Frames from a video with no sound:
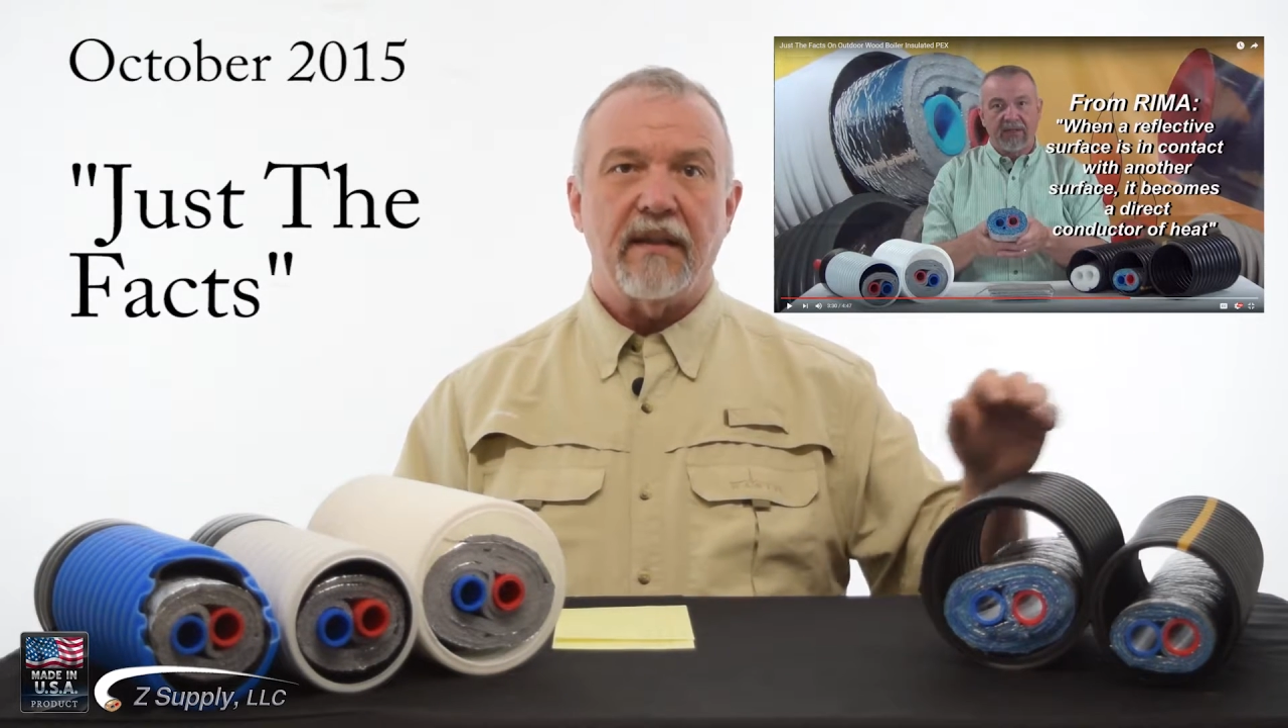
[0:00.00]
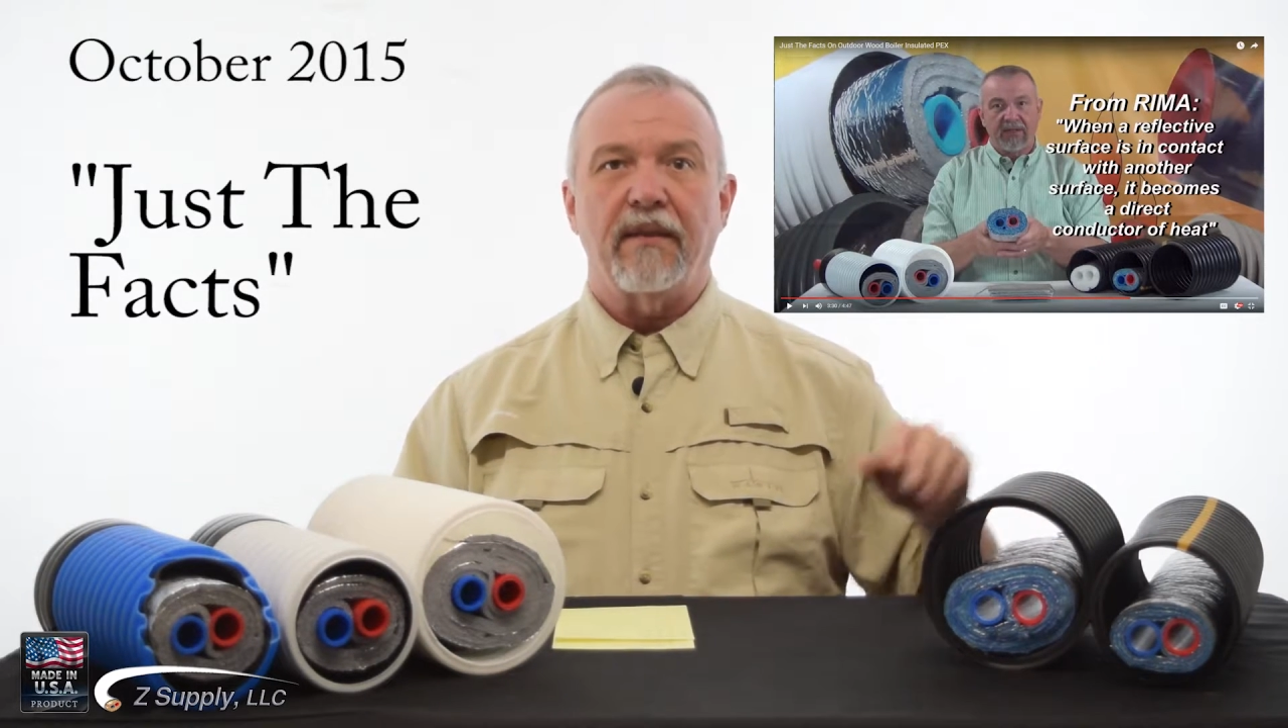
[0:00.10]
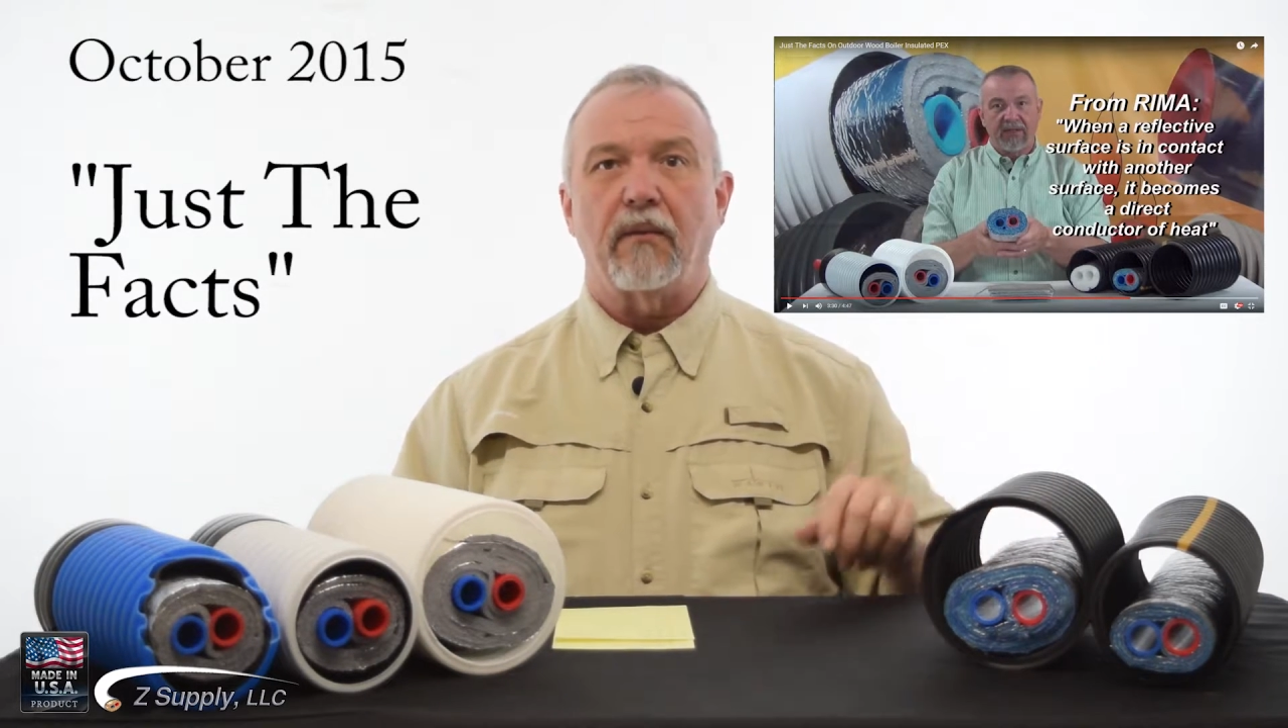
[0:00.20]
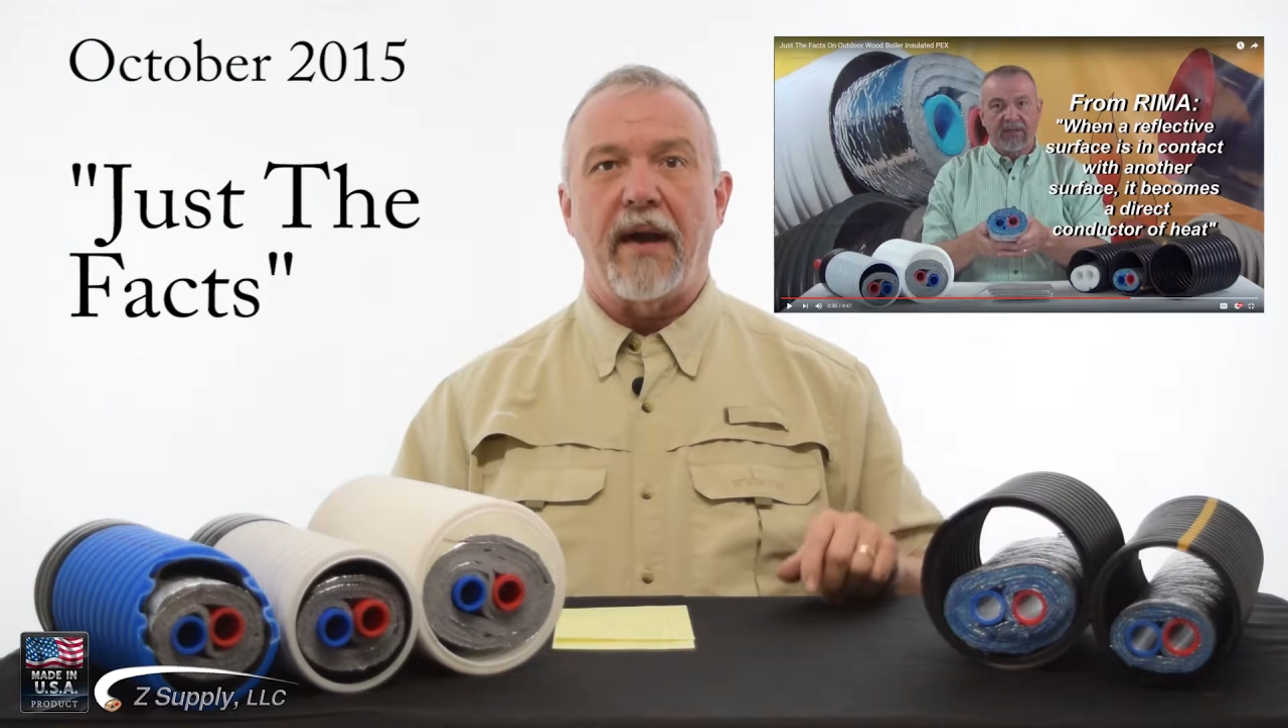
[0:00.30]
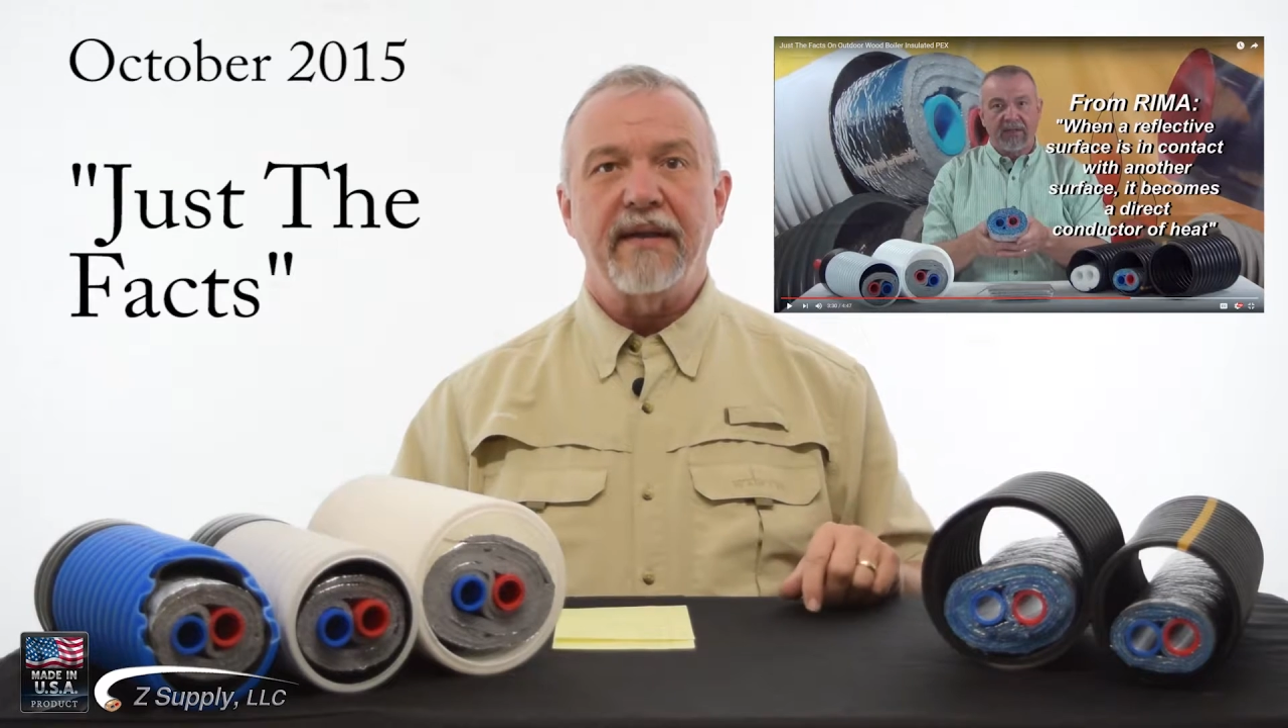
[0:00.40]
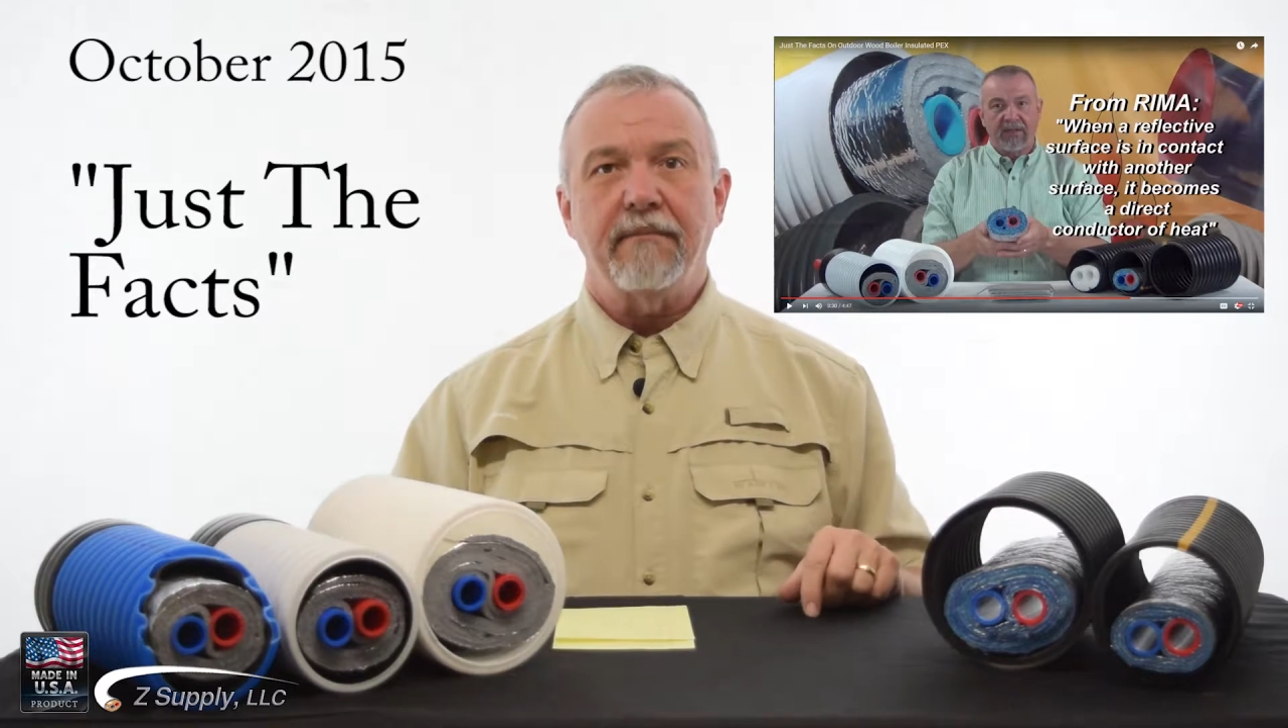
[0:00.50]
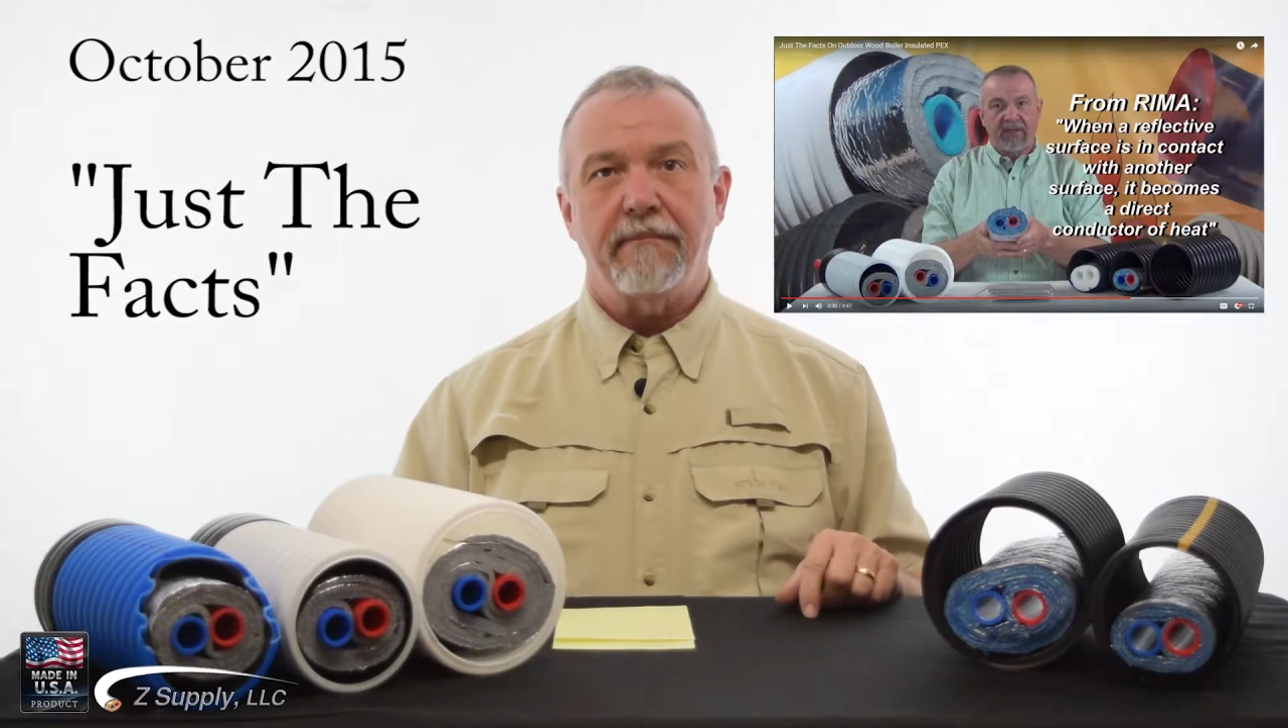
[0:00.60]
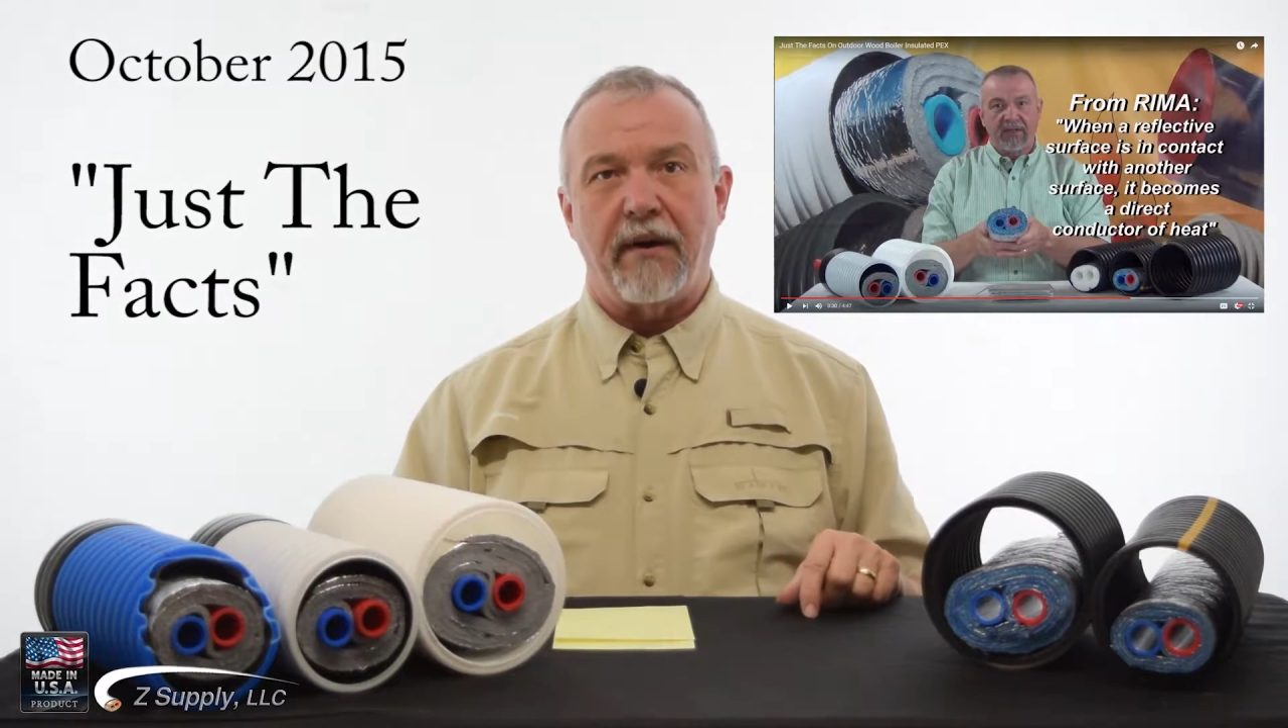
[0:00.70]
the radiant